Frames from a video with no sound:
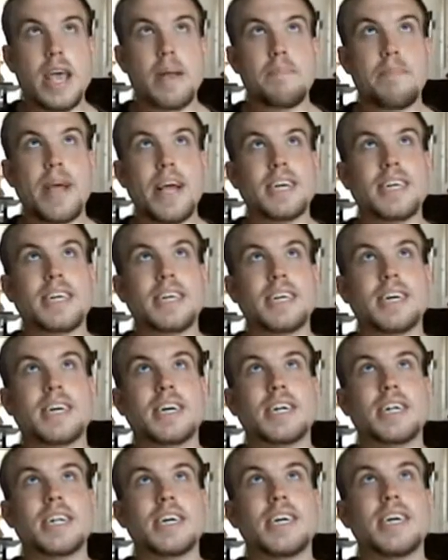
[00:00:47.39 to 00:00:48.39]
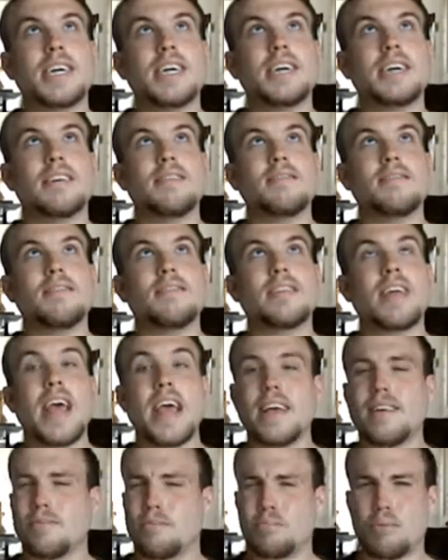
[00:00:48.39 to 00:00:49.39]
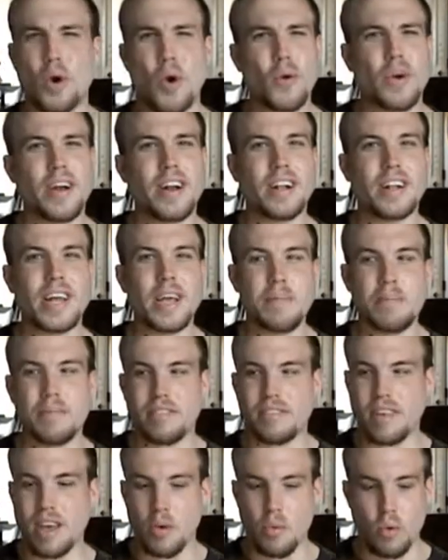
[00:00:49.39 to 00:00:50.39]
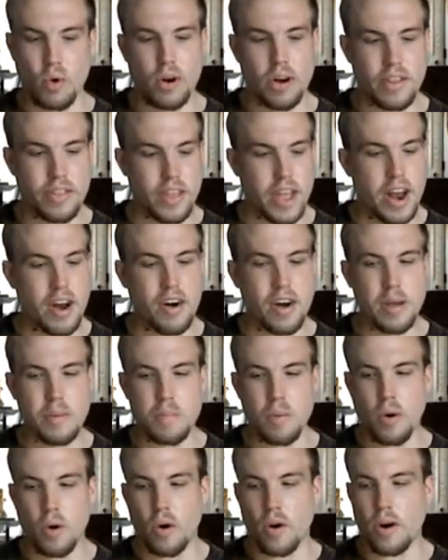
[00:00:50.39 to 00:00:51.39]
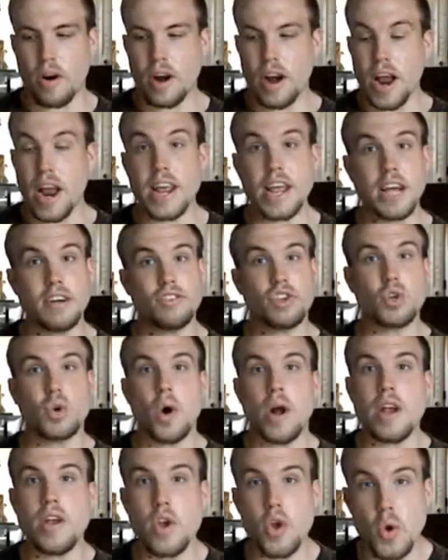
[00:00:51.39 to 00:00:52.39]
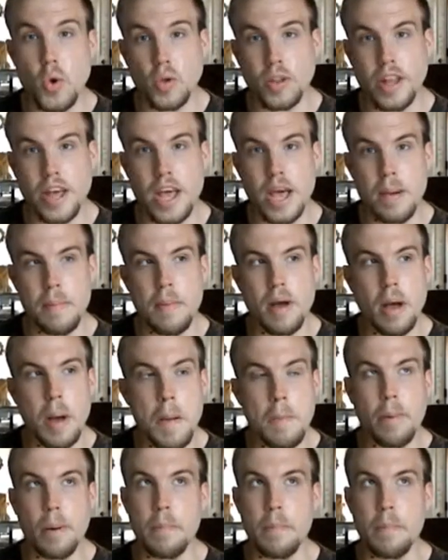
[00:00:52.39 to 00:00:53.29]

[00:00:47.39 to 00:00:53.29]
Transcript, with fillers: it basically takes broken limbs that weren't there anymore and gives you a new limb,